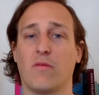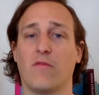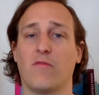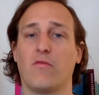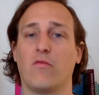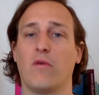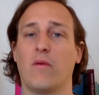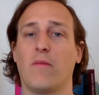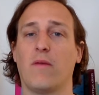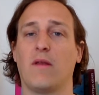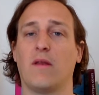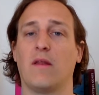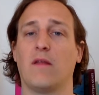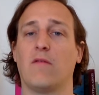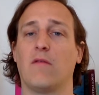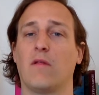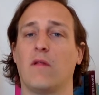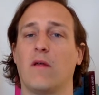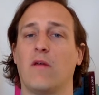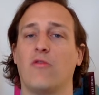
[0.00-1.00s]
of women in
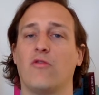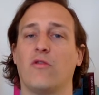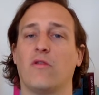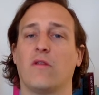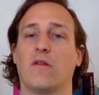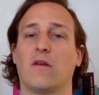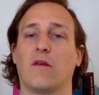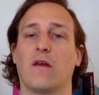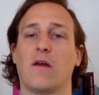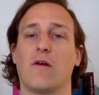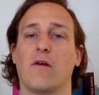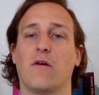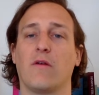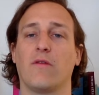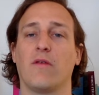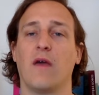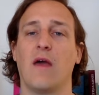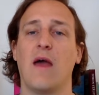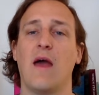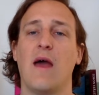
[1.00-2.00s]
relation to
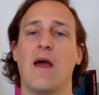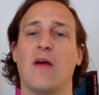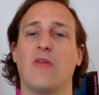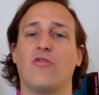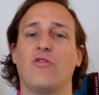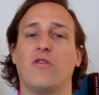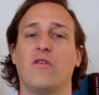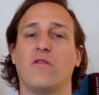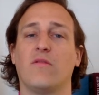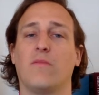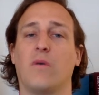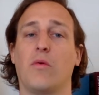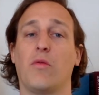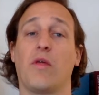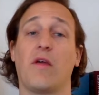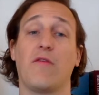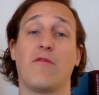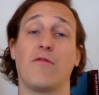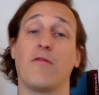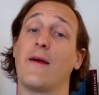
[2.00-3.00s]
Geralt, as she is both
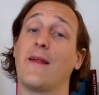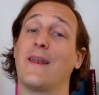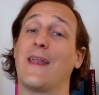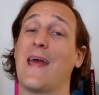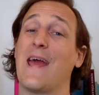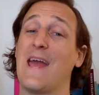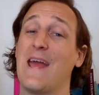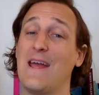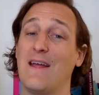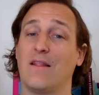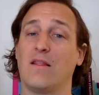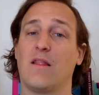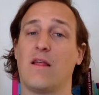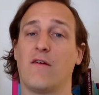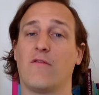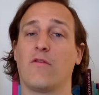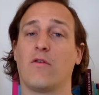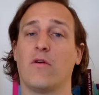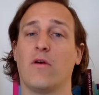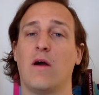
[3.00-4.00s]
a friend and
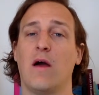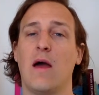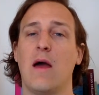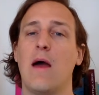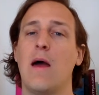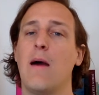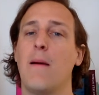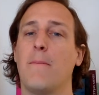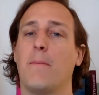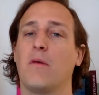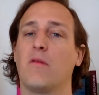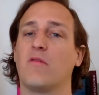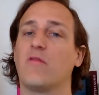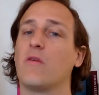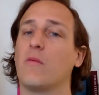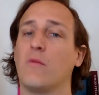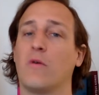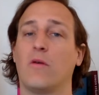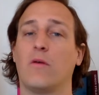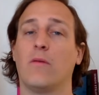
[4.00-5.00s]
lover, but
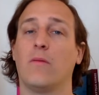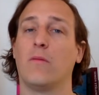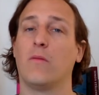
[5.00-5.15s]
someone